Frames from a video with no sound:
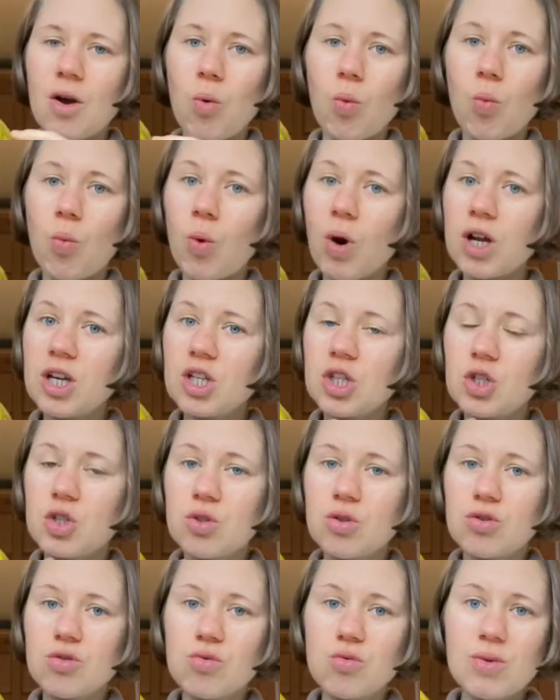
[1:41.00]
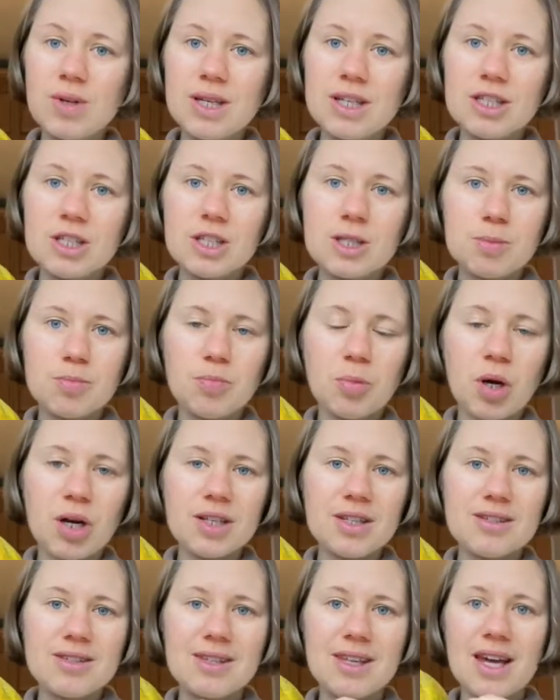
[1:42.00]
1 to 3
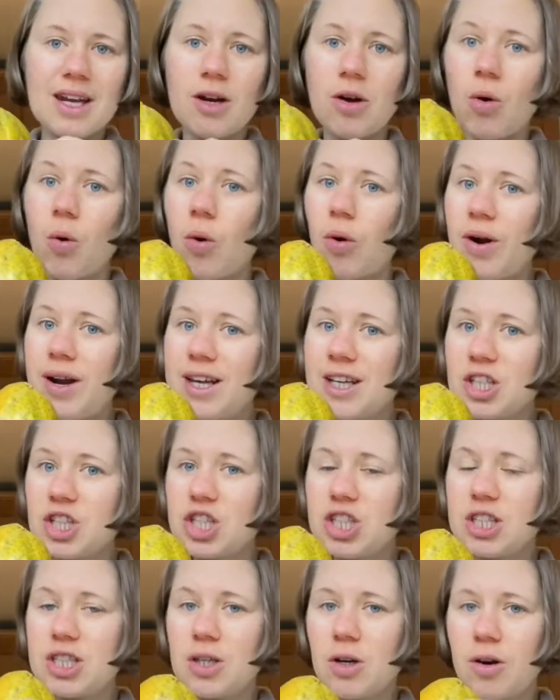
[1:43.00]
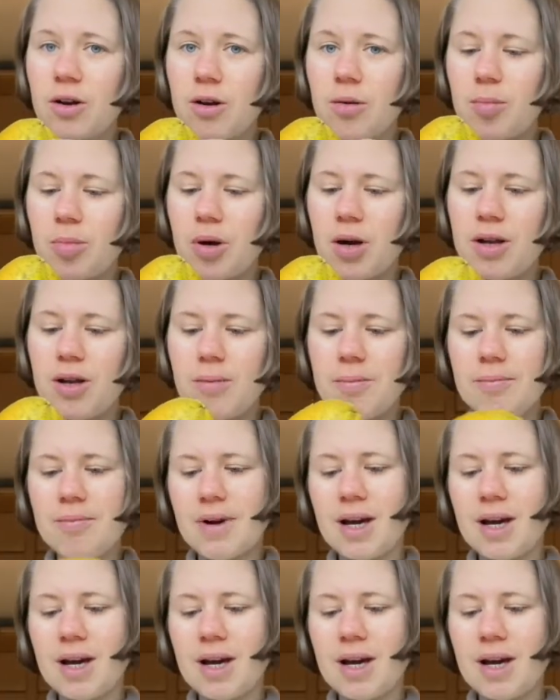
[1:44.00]
spots that are orangey on the bottom.